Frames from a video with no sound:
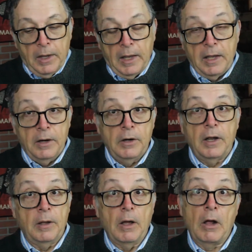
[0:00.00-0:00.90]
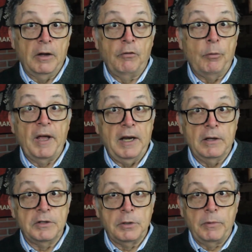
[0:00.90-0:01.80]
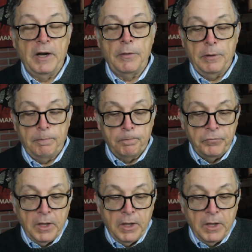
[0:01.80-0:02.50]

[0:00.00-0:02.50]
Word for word: and everybody else around them.